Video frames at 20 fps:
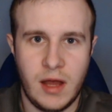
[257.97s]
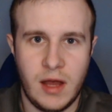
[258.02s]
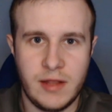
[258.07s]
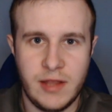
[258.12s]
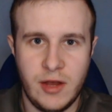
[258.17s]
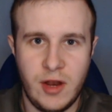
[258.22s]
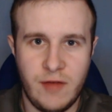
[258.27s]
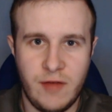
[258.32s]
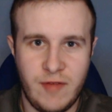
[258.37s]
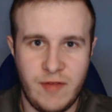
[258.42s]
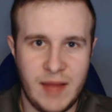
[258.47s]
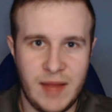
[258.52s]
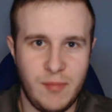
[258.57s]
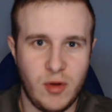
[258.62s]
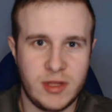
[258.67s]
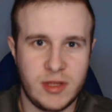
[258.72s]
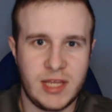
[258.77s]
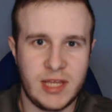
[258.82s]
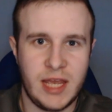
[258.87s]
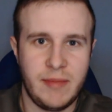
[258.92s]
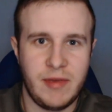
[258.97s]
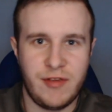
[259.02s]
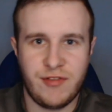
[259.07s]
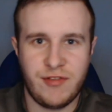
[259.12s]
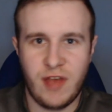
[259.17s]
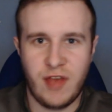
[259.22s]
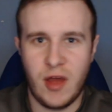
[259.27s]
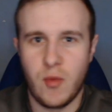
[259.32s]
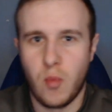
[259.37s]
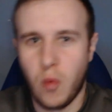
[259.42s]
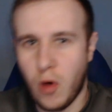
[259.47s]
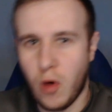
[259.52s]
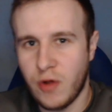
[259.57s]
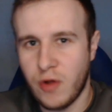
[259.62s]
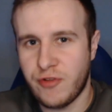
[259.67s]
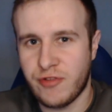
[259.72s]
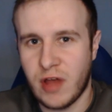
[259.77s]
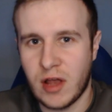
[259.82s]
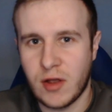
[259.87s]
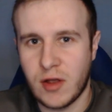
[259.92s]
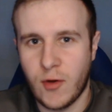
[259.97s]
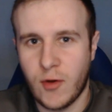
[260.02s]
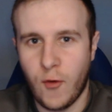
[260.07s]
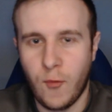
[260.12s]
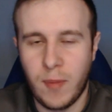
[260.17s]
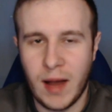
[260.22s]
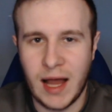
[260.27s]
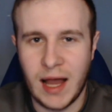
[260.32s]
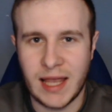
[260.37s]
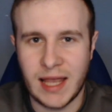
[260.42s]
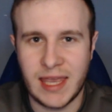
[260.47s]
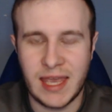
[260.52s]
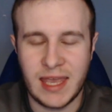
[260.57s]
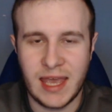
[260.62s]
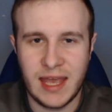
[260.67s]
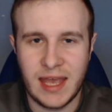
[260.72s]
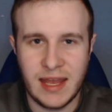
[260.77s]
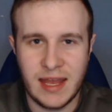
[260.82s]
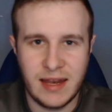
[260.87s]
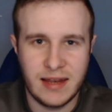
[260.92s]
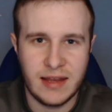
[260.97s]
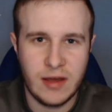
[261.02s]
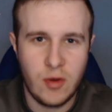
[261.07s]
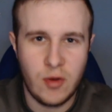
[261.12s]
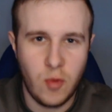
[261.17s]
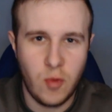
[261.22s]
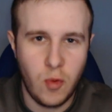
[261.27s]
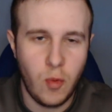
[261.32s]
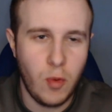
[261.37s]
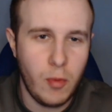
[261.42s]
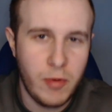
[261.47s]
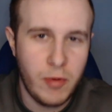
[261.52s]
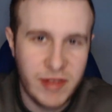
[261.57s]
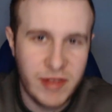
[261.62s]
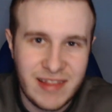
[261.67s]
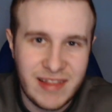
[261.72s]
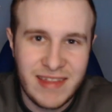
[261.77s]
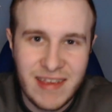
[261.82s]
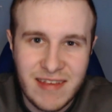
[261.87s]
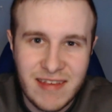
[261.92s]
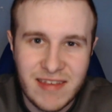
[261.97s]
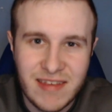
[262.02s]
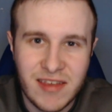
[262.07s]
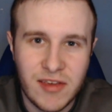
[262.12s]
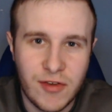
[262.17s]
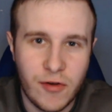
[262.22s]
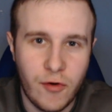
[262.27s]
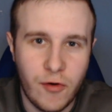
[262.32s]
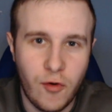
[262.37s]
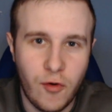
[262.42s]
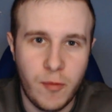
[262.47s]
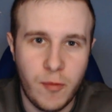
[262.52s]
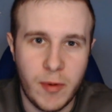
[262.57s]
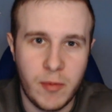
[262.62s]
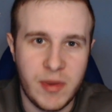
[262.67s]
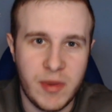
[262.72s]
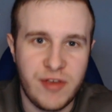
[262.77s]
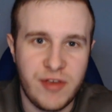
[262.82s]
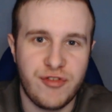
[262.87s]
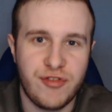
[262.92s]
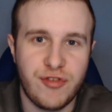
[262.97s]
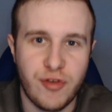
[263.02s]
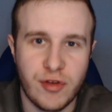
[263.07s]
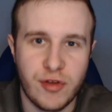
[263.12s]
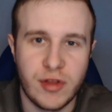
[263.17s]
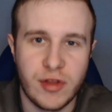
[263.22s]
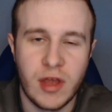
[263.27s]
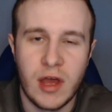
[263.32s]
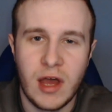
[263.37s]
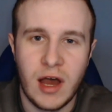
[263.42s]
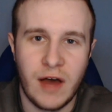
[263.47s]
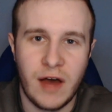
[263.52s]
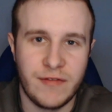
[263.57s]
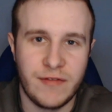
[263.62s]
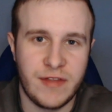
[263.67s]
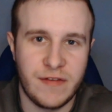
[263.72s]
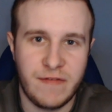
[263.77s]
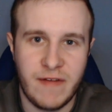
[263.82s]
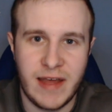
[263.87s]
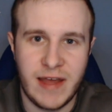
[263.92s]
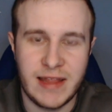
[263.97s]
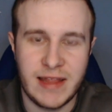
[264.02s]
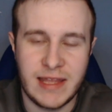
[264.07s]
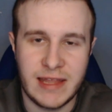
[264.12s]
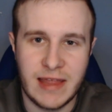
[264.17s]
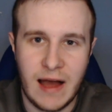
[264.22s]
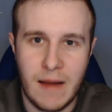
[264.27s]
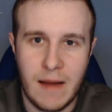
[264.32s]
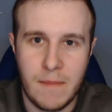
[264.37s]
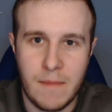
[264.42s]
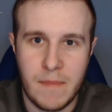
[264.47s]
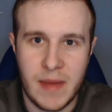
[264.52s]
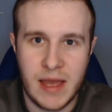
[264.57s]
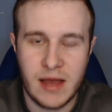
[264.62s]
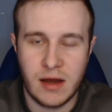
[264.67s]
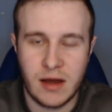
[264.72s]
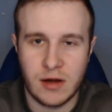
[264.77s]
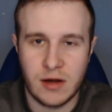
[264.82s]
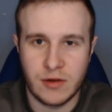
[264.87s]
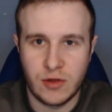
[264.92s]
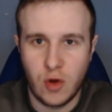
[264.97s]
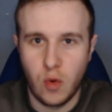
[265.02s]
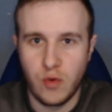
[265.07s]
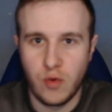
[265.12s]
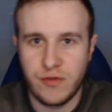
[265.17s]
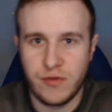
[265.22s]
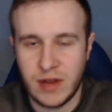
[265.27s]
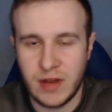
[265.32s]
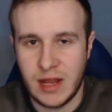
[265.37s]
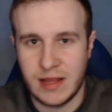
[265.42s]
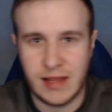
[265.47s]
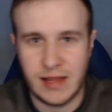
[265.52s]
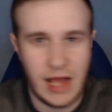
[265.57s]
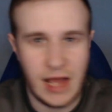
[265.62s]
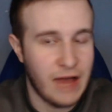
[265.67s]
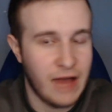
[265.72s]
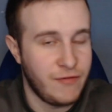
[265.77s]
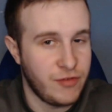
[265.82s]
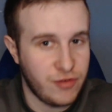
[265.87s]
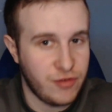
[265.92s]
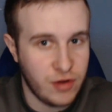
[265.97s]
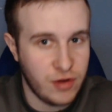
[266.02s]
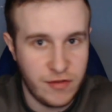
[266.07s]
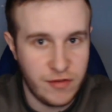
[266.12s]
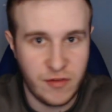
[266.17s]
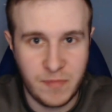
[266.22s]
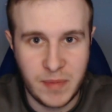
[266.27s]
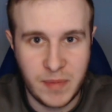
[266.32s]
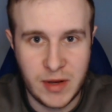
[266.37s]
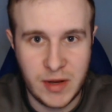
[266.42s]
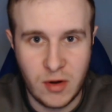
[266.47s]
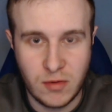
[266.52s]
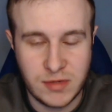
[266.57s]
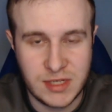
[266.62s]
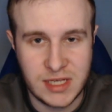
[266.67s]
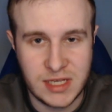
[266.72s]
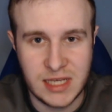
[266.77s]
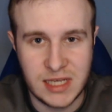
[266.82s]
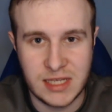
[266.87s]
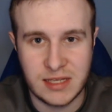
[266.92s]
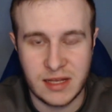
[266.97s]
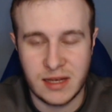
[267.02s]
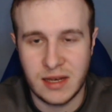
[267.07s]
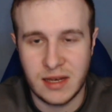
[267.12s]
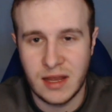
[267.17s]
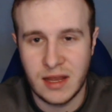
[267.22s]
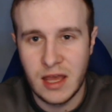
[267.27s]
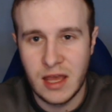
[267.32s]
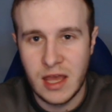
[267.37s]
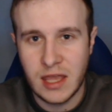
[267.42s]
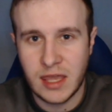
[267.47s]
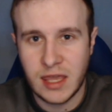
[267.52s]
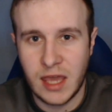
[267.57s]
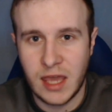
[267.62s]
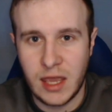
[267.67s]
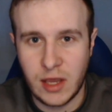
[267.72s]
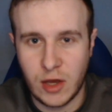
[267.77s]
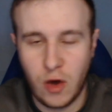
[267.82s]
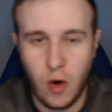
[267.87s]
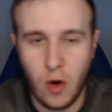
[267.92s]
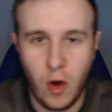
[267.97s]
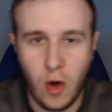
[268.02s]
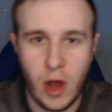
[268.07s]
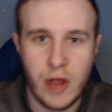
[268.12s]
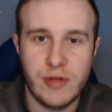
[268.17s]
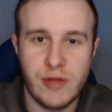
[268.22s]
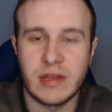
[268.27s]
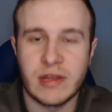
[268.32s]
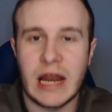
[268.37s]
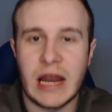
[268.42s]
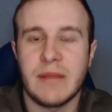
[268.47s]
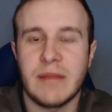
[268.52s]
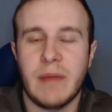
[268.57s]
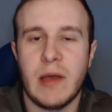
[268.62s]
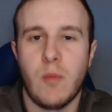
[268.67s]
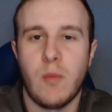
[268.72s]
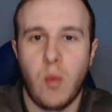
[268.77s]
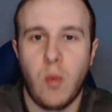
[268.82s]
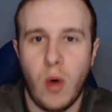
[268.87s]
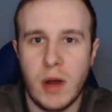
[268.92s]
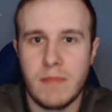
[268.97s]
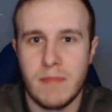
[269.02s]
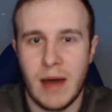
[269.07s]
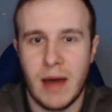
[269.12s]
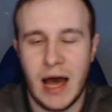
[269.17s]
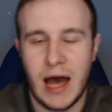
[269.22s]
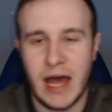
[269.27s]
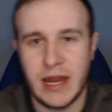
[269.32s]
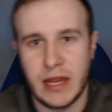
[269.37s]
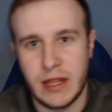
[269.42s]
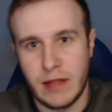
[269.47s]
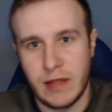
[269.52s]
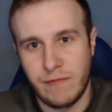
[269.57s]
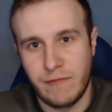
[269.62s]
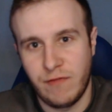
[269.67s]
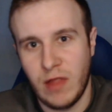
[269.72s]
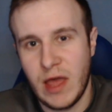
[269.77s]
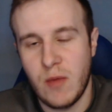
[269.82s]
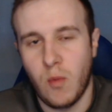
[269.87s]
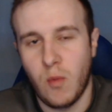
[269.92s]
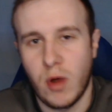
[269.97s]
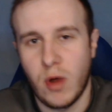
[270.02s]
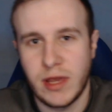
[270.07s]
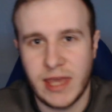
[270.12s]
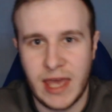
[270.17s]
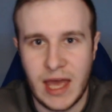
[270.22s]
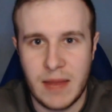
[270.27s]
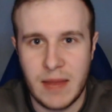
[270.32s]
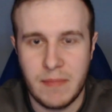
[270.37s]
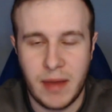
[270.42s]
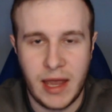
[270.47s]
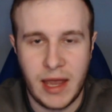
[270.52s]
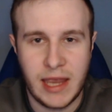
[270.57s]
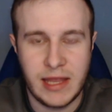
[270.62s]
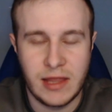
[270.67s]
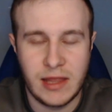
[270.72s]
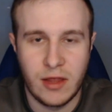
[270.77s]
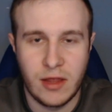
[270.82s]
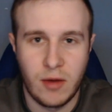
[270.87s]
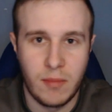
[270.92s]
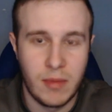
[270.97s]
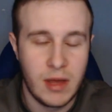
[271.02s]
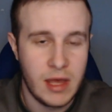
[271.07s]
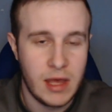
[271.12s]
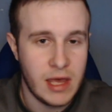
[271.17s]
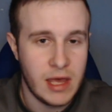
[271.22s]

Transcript: And now that I've had more time to sit and watch that goal back again, it was a decent goal, but we should have defended that better. Goldson and Tav, as good as they've been all season, getting caught out, dragged by one man, and they've let one get in behind them.